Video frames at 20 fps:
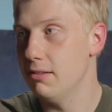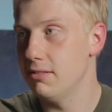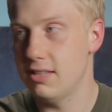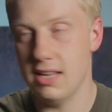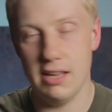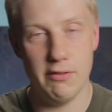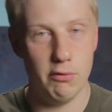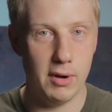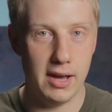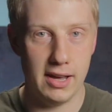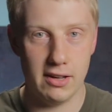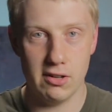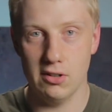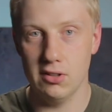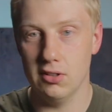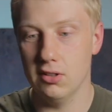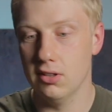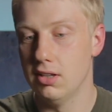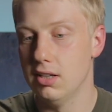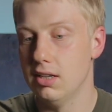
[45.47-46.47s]
Dave
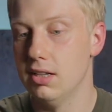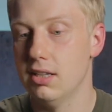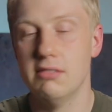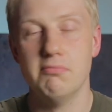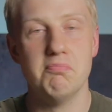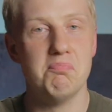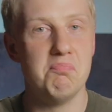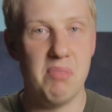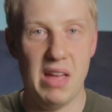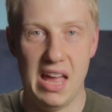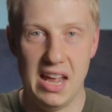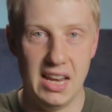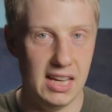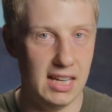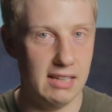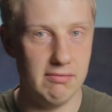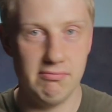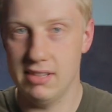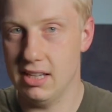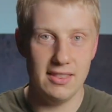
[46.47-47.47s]
Weckel,
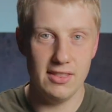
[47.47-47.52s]
Benny.